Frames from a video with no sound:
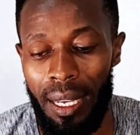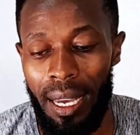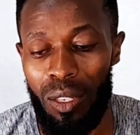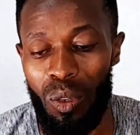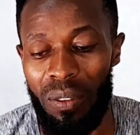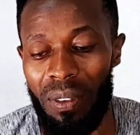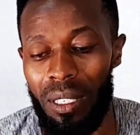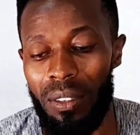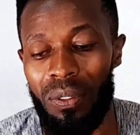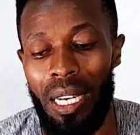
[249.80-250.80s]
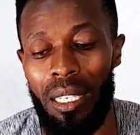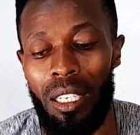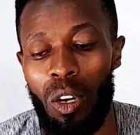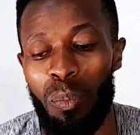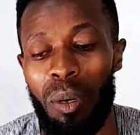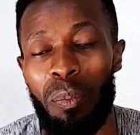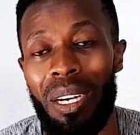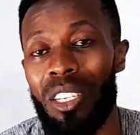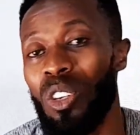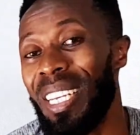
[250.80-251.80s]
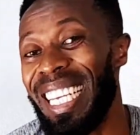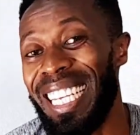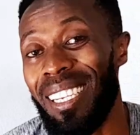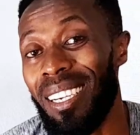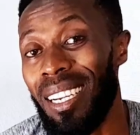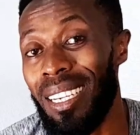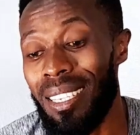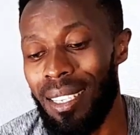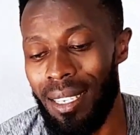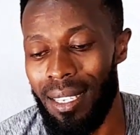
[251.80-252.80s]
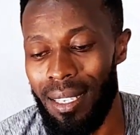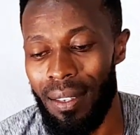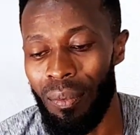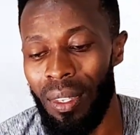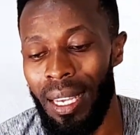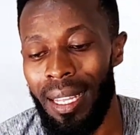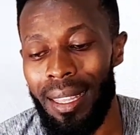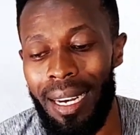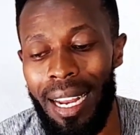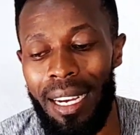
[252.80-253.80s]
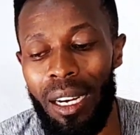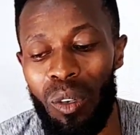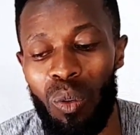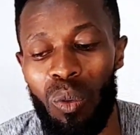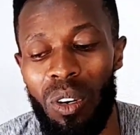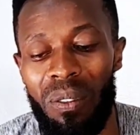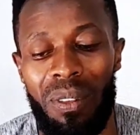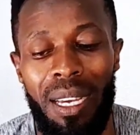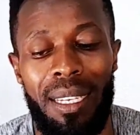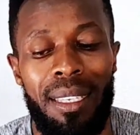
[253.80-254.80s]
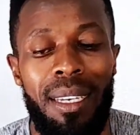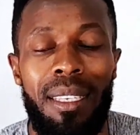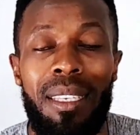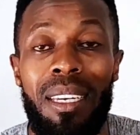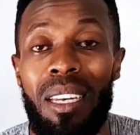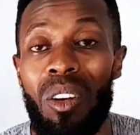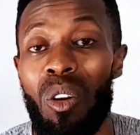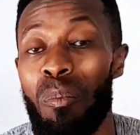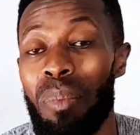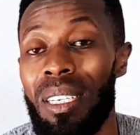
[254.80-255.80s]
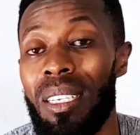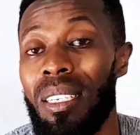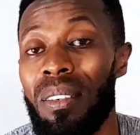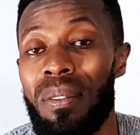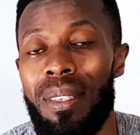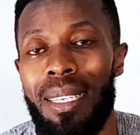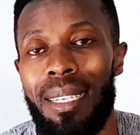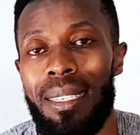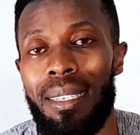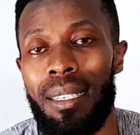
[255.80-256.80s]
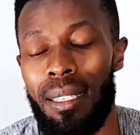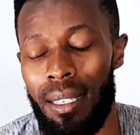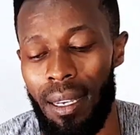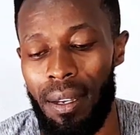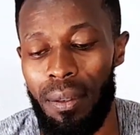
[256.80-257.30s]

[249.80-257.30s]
So effective tactical preparation increases the likelihood of success in competitive settings. Yeah?